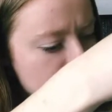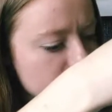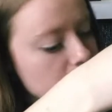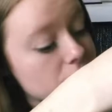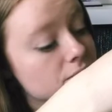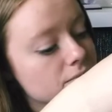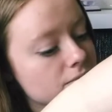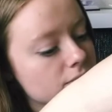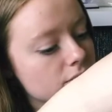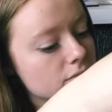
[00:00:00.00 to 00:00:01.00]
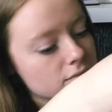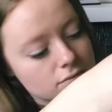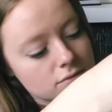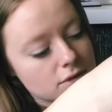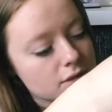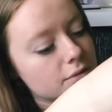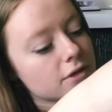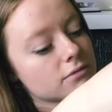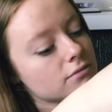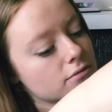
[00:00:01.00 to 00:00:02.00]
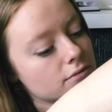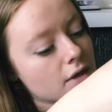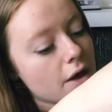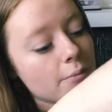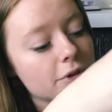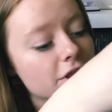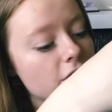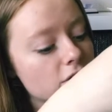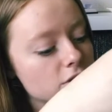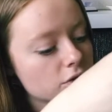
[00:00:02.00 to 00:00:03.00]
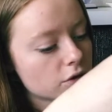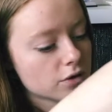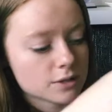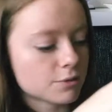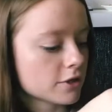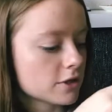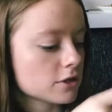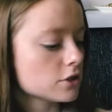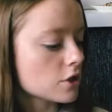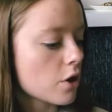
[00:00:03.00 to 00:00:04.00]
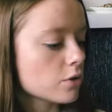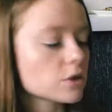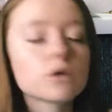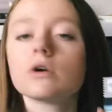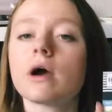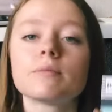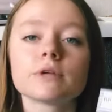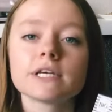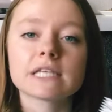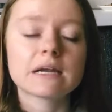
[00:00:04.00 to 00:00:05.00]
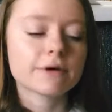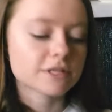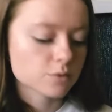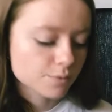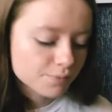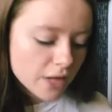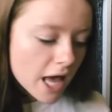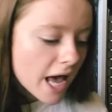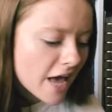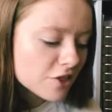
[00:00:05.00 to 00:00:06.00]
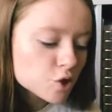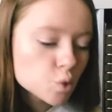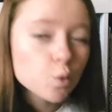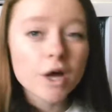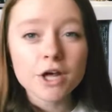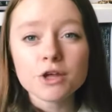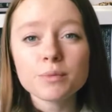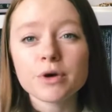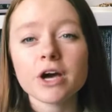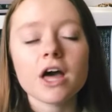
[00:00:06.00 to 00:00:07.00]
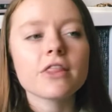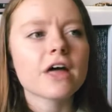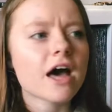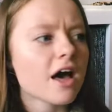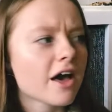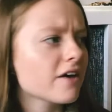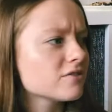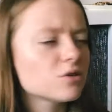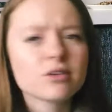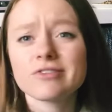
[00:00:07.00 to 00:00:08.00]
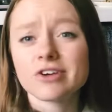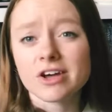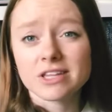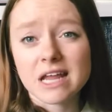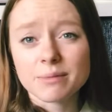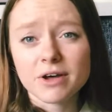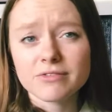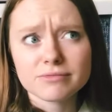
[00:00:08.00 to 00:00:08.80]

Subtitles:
or something. But they are so cute. This book is so cute. I'm really excited about this one. And there's one other book that I totally forgot the name of,